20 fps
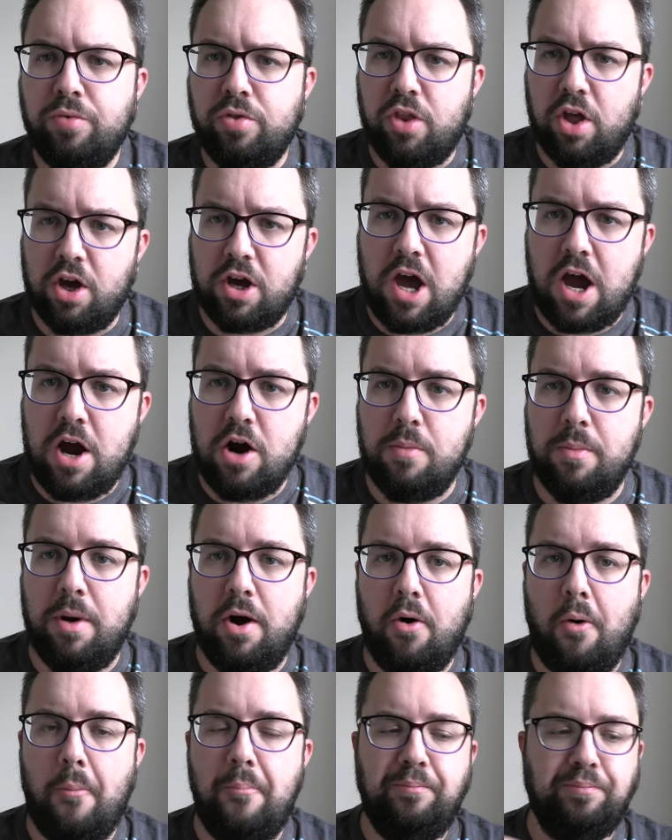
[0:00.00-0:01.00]
The
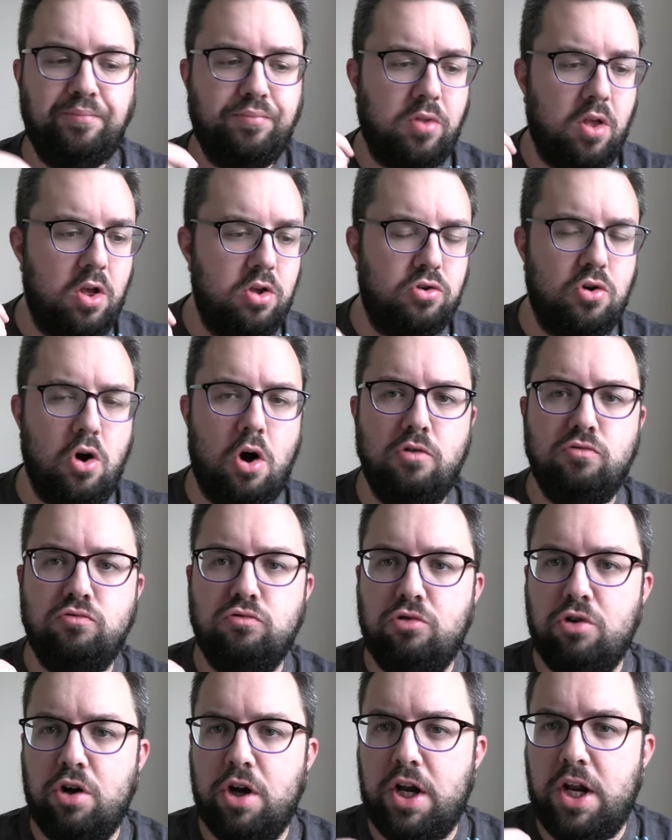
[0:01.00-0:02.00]
caramel has got
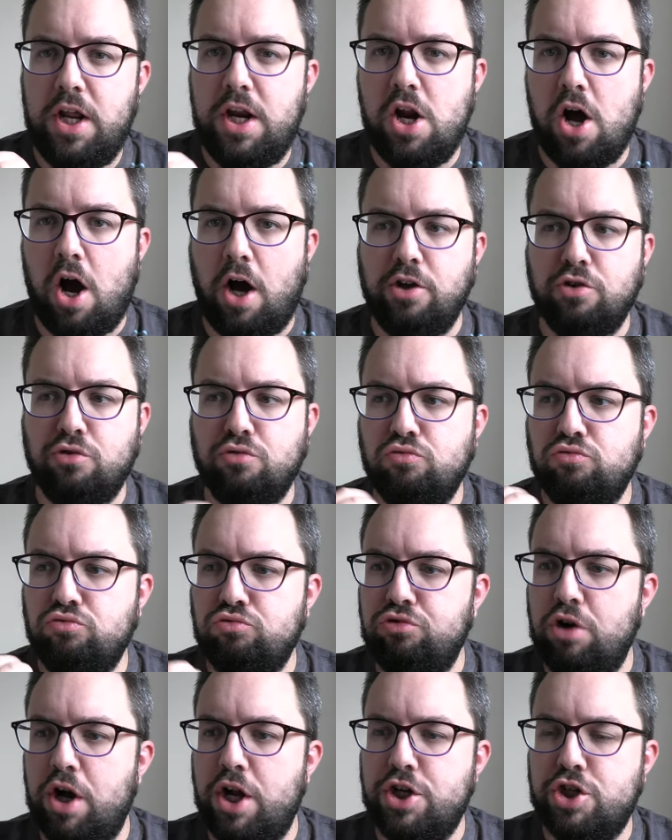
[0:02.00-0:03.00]
a really nice,
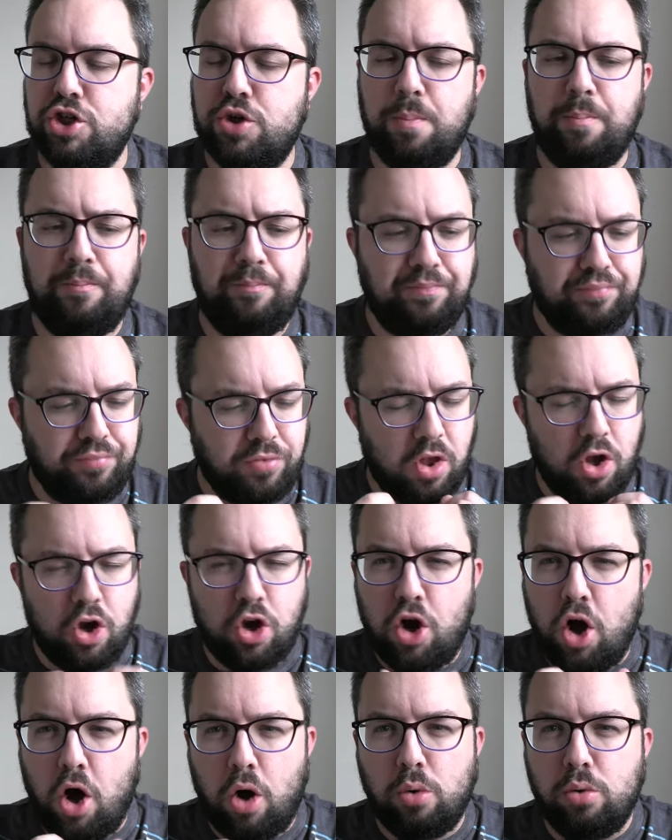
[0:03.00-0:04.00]
rich,
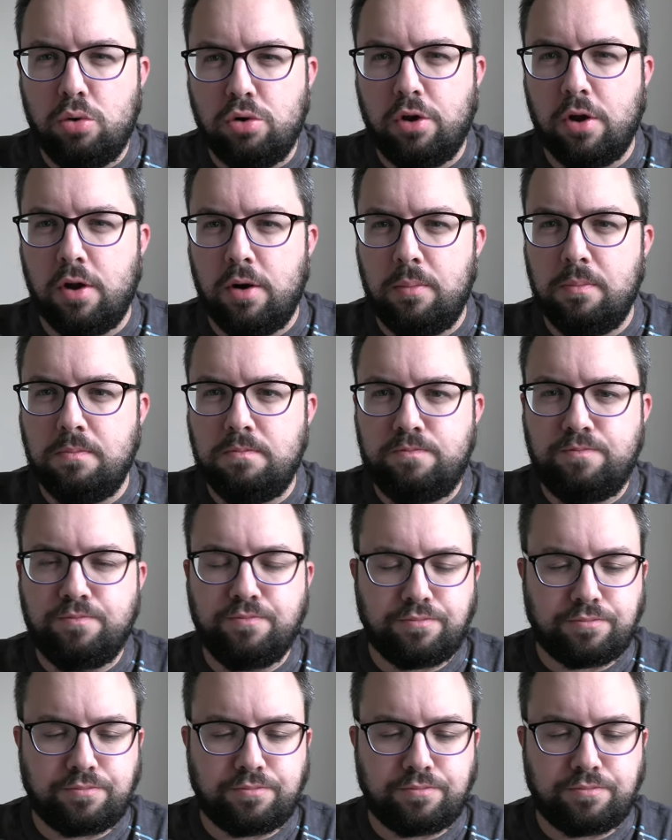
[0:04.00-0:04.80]
golden,